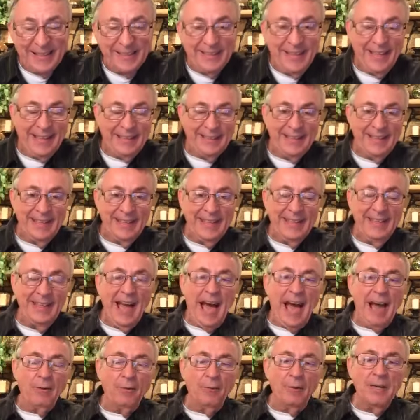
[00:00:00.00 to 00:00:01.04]
They did
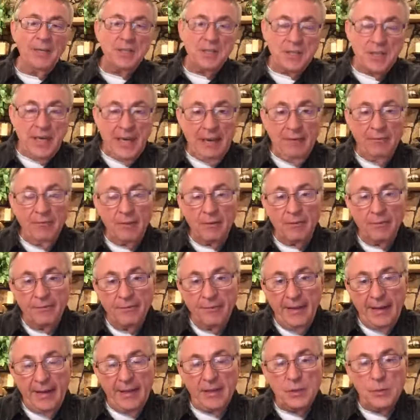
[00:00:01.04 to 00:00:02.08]
not receive the
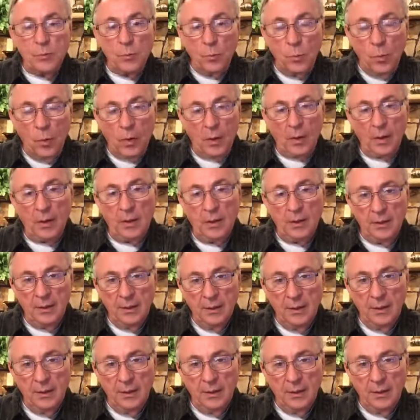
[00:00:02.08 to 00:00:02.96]
finished work